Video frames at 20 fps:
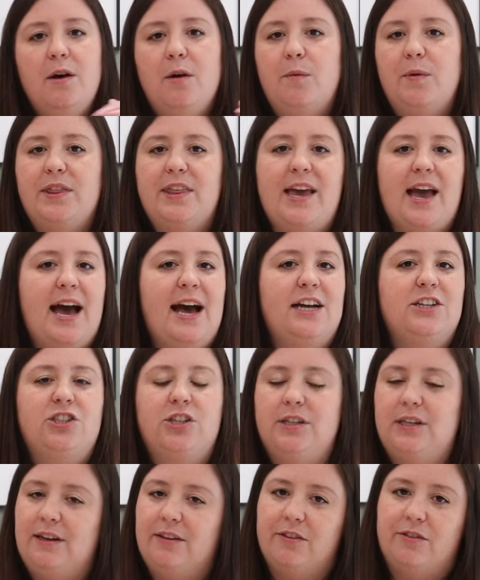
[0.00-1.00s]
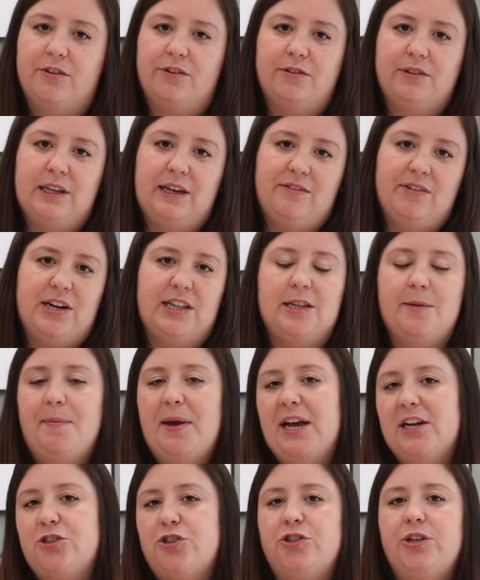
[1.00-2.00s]
with cash and either leave it in the
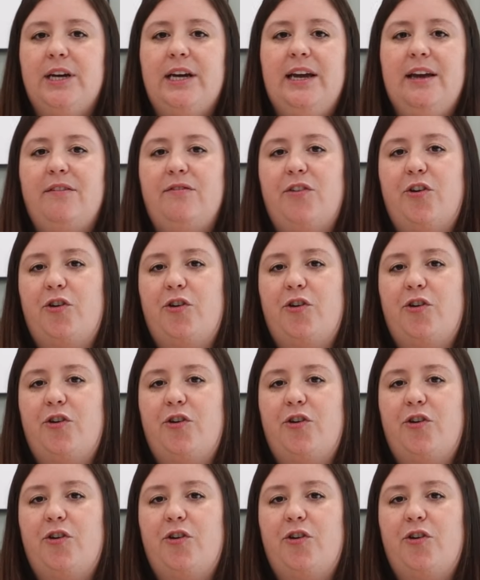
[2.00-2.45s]
pantry if